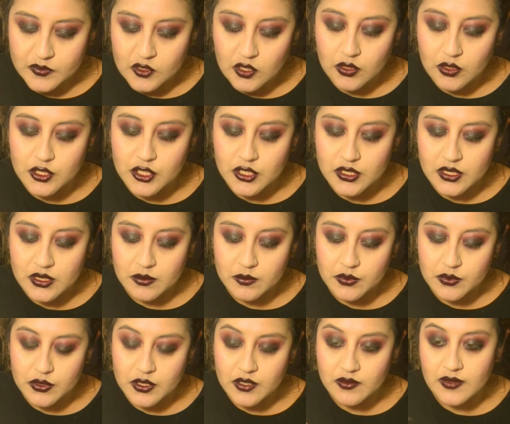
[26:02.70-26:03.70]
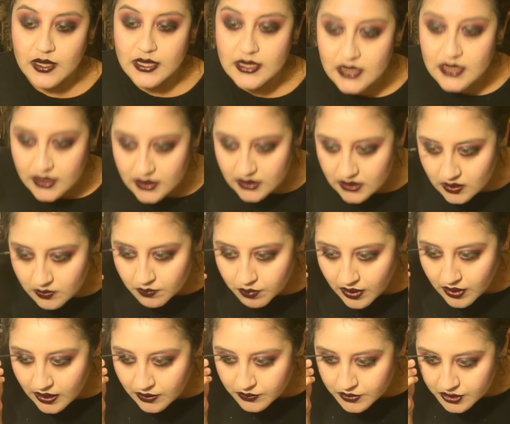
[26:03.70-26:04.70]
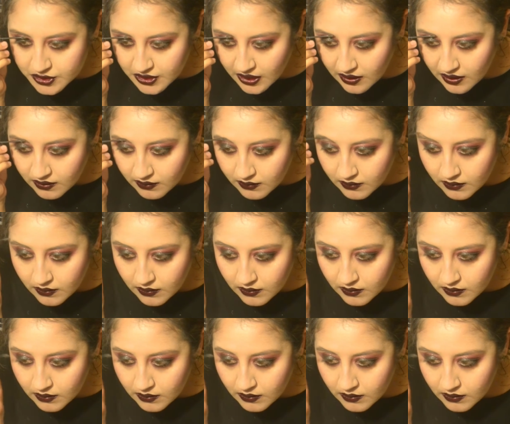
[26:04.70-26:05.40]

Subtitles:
or just some sort of like tinted brow gel.